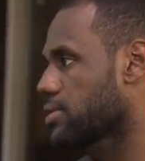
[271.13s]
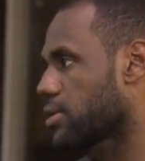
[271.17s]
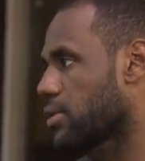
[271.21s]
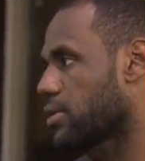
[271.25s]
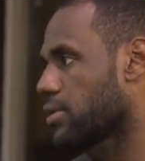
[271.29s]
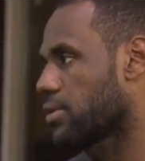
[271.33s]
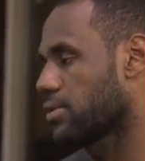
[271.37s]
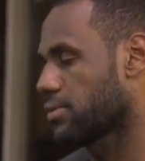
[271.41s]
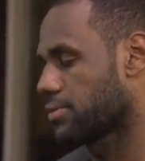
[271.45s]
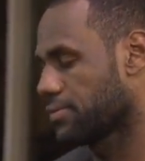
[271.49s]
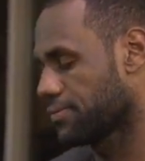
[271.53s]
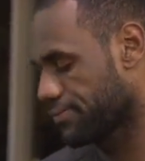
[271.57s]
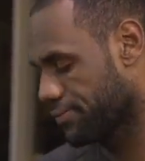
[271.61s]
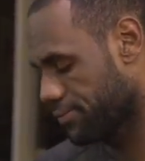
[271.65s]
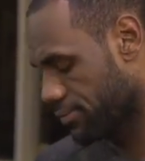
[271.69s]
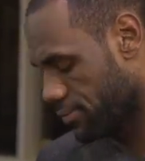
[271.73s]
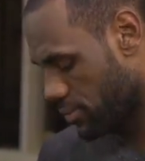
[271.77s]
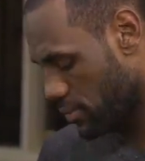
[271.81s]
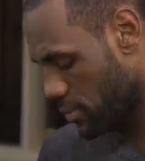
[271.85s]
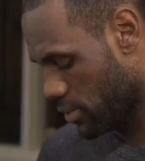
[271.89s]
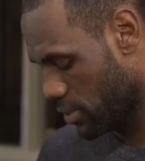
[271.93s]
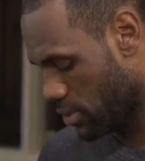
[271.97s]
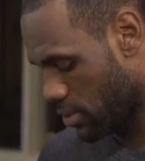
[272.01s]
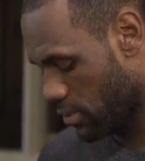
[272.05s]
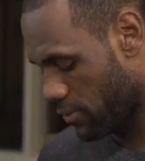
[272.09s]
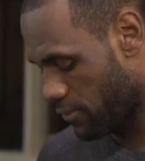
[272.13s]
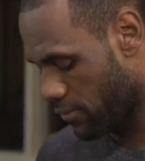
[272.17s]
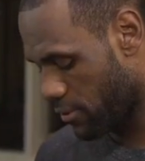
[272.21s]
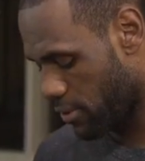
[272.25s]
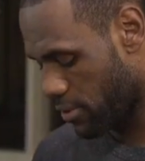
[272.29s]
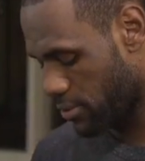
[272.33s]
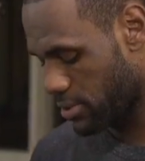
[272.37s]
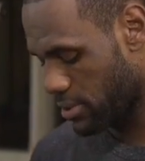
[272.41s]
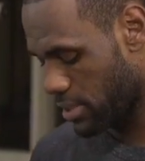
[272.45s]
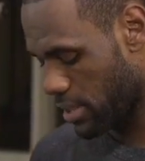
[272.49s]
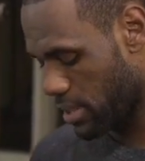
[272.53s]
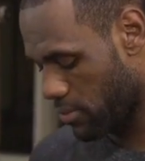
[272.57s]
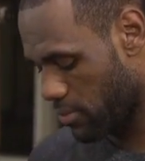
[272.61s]
So, for
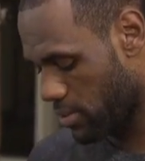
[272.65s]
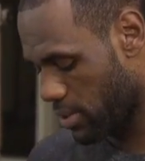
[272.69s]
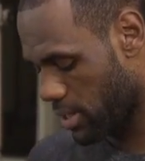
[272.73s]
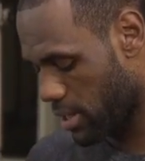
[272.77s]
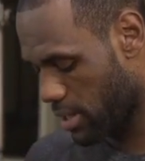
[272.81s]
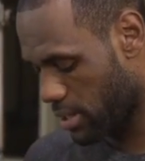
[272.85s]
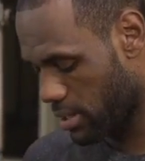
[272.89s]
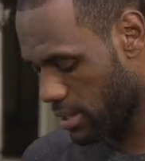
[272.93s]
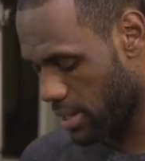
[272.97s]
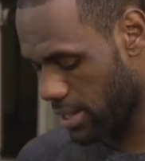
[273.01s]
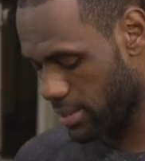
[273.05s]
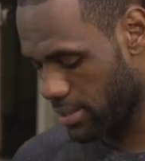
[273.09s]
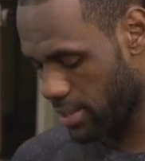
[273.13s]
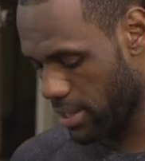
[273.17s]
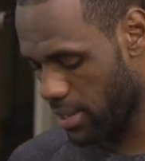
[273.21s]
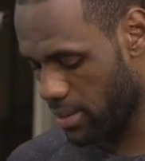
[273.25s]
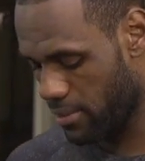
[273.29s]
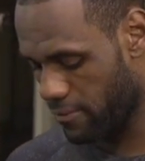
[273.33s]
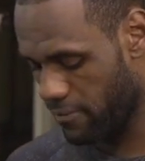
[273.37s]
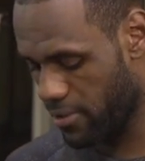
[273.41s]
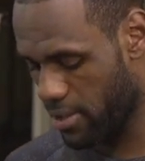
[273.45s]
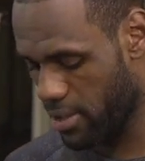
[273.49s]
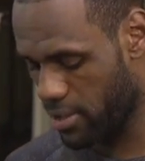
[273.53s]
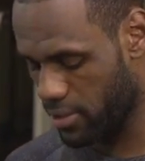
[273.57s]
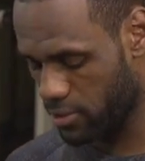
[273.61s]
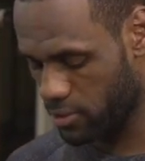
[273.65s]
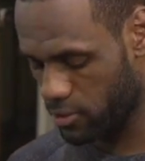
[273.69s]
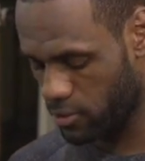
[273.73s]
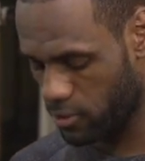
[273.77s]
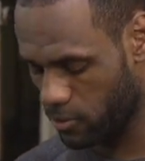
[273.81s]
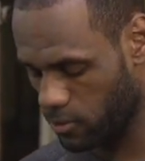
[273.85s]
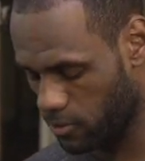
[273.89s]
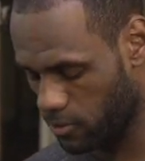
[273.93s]
our team, we kind of like that advantage.